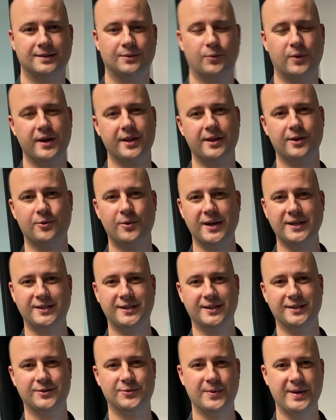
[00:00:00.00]
one of the
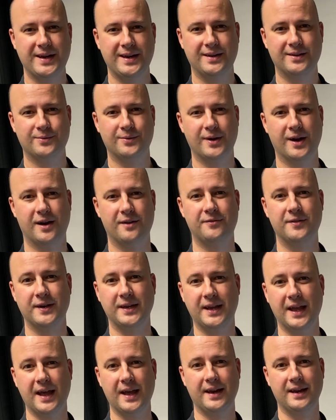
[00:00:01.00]
questions we, we
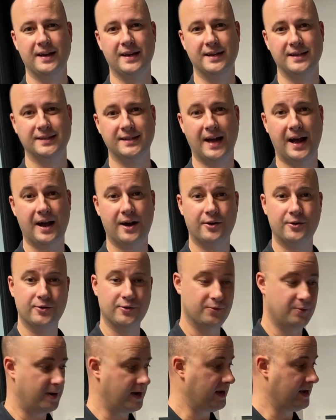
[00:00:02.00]
often get is how
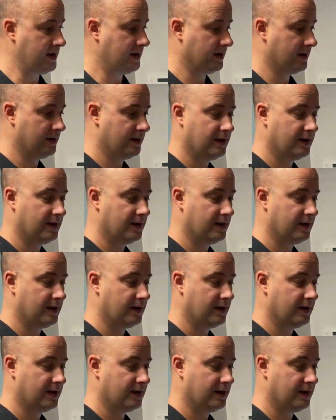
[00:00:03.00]
do we